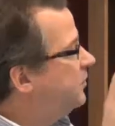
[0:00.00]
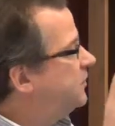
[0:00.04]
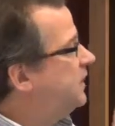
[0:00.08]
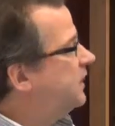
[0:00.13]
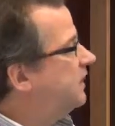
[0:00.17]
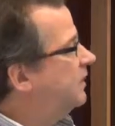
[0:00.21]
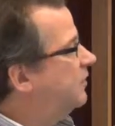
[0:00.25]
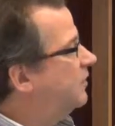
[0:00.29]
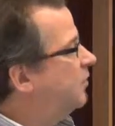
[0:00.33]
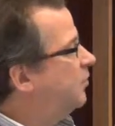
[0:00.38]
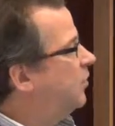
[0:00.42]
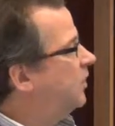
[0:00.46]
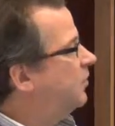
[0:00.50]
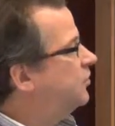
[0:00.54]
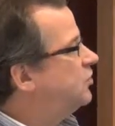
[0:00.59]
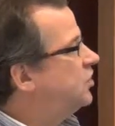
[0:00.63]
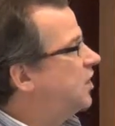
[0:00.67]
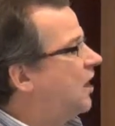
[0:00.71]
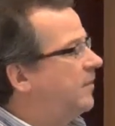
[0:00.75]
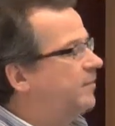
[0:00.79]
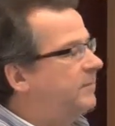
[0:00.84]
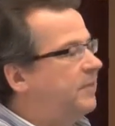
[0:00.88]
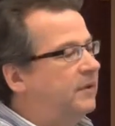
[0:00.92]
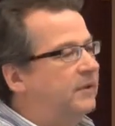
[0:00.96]
particular
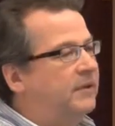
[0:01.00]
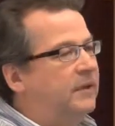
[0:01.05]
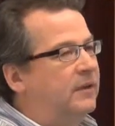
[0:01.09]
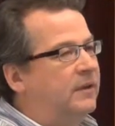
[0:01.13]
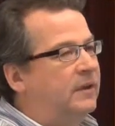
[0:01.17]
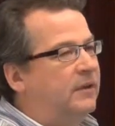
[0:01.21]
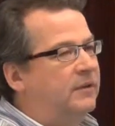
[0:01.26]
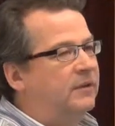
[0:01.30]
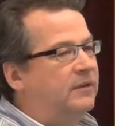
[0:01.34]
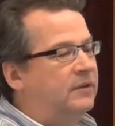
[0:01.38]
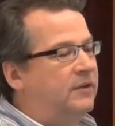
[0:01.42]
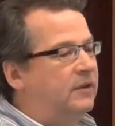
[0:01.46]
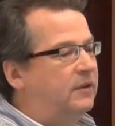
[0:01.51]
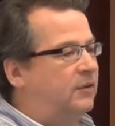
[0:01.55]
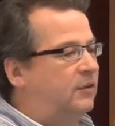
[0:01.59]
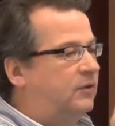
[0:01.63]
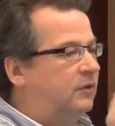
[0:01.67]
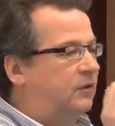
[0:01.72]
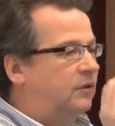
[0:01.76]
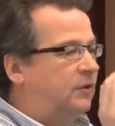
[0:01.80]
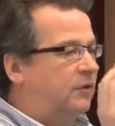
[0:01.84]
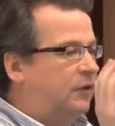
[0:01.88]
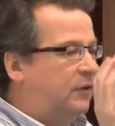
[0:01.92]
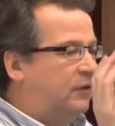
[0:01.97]
workshop is
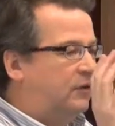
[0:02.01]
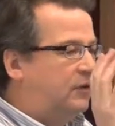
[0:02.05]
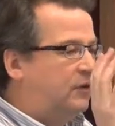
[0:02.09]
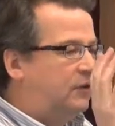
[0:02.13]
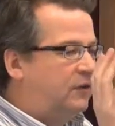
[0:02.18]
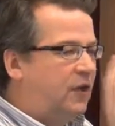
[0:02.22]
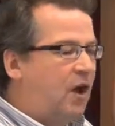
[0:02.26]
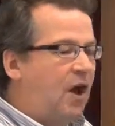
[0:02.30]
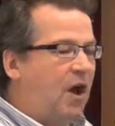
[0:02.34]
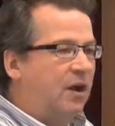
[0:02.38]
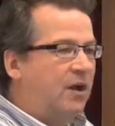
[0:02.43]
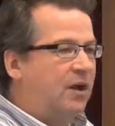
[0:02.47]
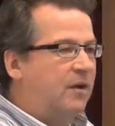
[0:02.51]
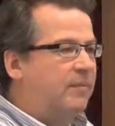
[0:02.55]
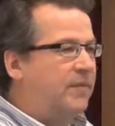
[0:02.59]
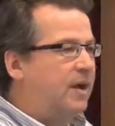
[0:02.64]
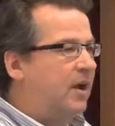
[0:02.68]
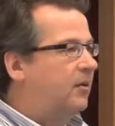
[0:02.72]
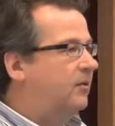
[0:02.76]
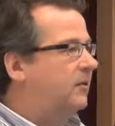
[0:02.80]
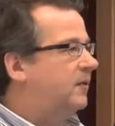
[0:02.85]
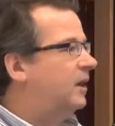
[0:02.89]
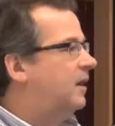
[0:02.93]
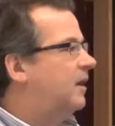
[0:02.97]
to talk
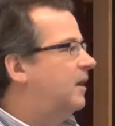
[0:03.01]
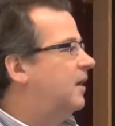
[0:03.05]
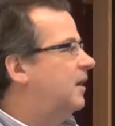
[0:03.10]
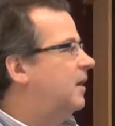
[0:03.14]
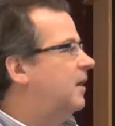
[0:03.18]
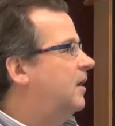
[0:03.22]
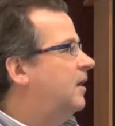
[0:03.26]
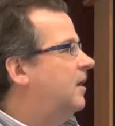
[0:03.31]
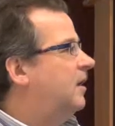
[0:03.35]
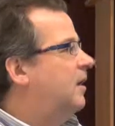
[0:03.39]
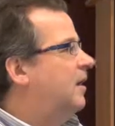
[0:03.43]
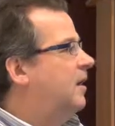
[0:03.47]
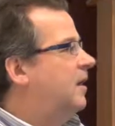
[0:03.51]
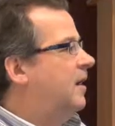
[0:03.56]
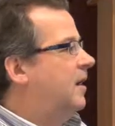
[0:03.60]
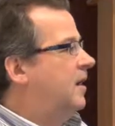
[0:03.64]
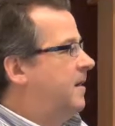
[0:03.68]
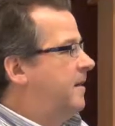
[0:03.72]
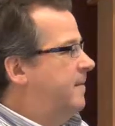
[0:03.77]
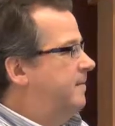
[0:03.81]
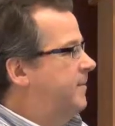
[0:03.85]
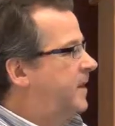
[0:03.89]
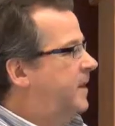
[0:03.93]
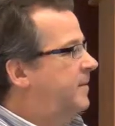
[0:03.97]
about
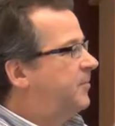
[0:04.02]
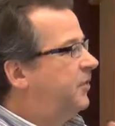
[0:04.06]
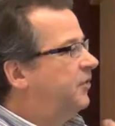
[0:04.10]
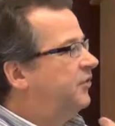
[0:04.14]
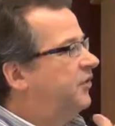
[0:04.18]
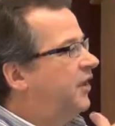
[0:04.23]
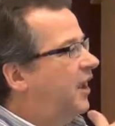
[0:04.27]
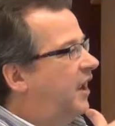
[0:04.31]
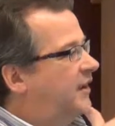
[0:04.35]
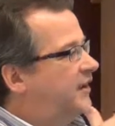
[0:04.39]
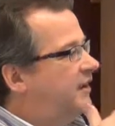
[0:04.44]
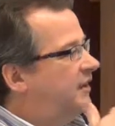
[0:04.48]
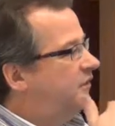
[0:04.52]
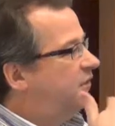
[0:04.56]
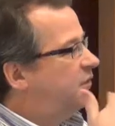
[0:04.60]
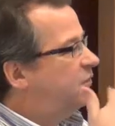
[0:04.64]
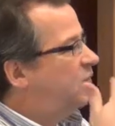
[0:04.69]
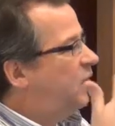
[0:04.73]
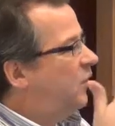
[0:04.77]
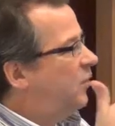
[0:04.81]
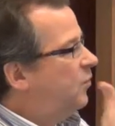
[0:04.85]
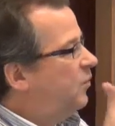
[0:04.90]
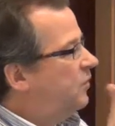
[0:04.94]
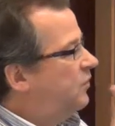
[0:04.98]
people's ideas
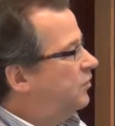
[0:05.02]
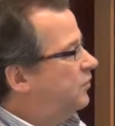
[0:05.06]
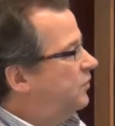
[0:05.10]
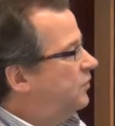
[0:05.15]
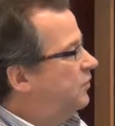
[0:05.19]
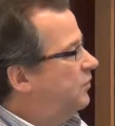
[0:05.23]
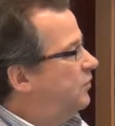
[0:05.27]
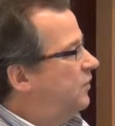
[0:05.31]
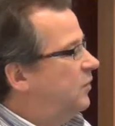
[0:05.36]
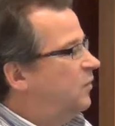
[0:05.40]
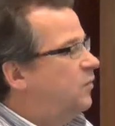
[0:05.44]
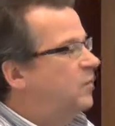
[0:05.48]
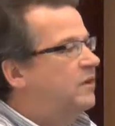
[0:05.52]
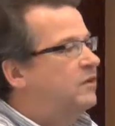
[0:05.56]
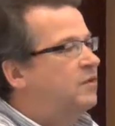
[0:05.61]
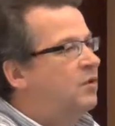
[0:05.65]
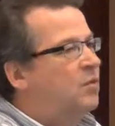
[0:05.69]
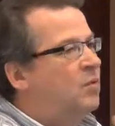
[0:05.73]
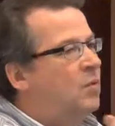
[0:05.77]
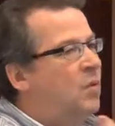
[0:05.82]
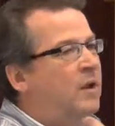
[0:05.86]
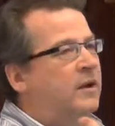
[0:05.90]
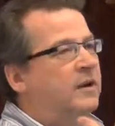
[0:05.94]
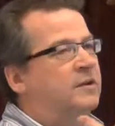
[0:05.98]
of what we should do. We
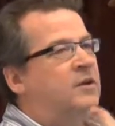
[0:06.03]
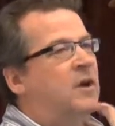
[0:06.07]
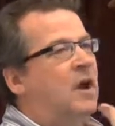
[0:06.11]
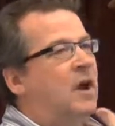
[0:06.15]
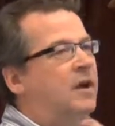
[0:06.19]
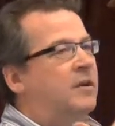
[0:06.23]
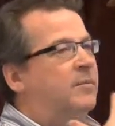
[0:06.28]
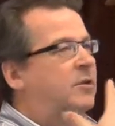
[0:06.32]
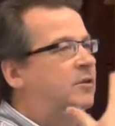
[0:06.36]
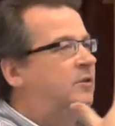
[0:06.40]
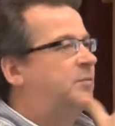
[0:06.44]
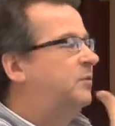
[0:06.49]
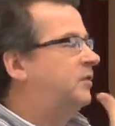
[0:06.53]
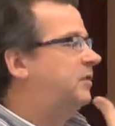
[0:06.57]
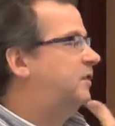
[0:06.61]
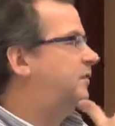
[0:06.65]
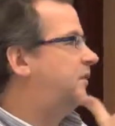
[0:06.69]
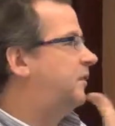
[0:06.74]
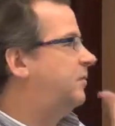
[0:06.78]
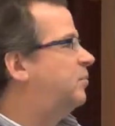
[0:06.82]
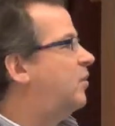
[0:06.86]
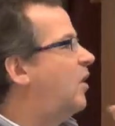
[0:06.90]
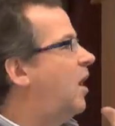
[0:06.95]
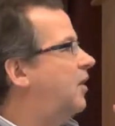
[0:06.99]
don't want to talk about
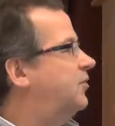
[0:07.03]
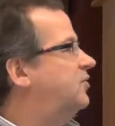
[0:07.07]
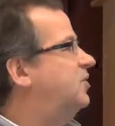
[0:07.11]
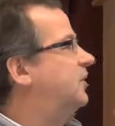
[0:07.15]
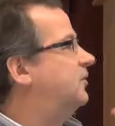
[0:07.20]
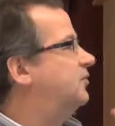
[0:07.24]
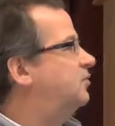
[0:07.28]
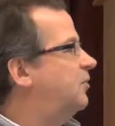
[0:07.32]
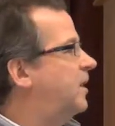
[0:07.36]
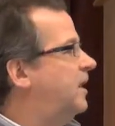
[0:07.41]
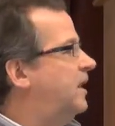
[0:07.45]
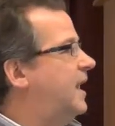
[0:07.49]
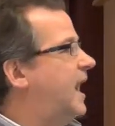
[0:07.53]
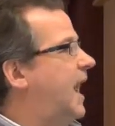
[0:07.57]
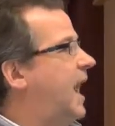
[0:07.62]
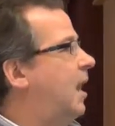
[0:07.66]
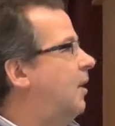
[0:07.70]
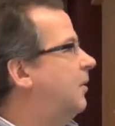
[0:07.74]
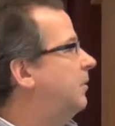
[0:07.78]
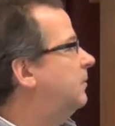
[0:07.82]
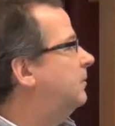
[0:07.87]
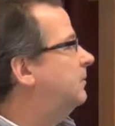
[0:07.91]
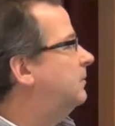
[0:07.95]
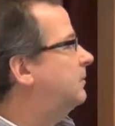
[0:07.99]
specific projects right now.
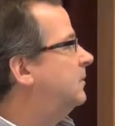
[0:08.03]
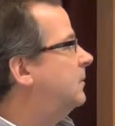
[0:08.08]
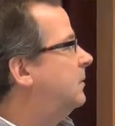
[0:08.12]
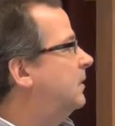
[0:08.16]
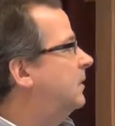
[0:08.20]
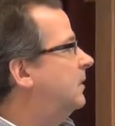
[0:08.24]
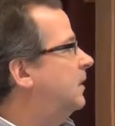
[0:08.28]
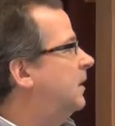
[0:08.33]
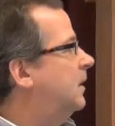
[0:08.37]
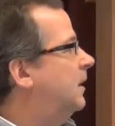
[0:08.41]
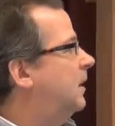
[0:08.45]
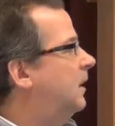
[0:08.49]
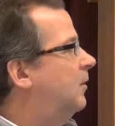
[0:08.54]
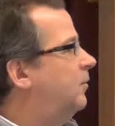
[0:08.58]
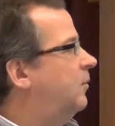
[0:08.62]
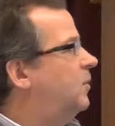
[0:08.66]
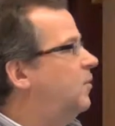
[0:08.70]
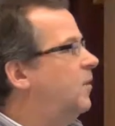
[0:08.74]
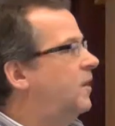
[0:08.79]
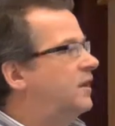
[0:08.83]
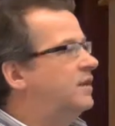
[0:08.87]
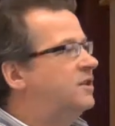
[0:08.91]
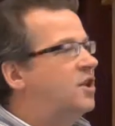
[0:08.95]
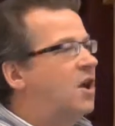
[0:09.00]
We
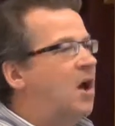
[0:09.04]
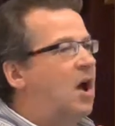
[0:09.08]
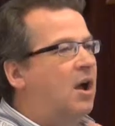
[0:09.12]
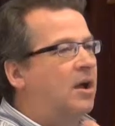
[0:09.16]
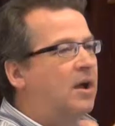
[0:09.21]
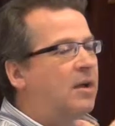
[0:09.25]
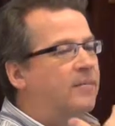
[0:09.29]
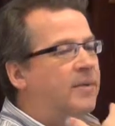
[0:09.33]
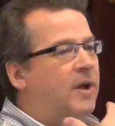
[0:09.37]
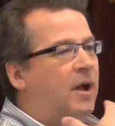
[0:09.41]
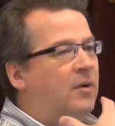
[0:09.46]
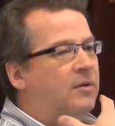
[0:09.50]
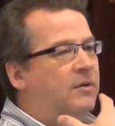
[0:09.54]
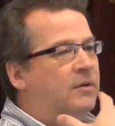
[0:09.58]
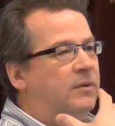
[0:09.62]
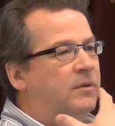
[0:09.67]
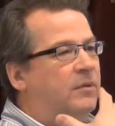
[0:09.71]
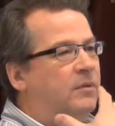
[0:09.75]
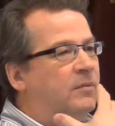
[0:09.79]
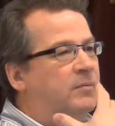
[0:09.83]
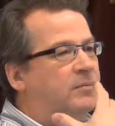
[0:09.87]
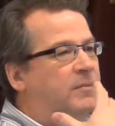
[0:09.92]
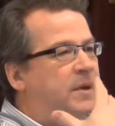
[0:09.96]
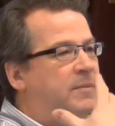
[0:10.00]
want to talk about
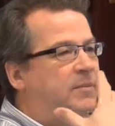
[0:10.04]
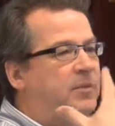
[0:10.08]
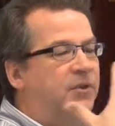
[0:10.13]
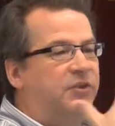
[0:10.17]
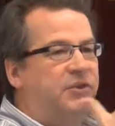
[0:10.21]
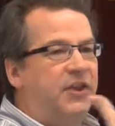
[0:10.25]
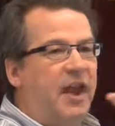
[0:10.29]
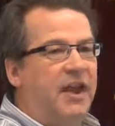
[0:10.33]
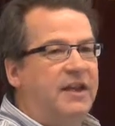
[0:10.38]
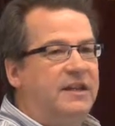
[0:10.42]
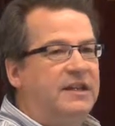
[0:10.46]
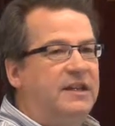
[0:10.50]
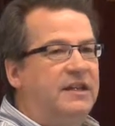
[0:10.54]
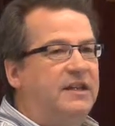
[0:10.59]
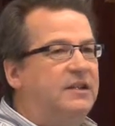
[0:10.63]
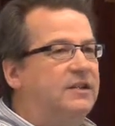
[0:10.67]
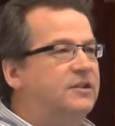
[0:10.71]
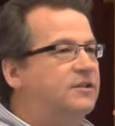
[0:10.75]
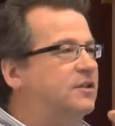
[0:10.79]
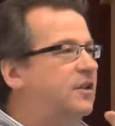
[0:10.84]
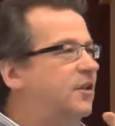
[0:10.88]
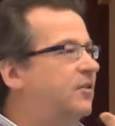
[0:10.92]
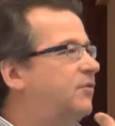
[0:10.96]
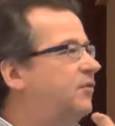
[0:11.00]
people's
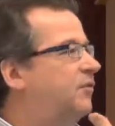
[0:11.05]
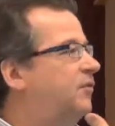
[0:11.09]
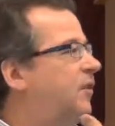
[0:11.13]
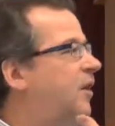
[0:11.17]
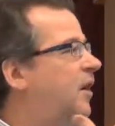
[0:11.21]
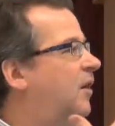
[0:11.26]
ideas of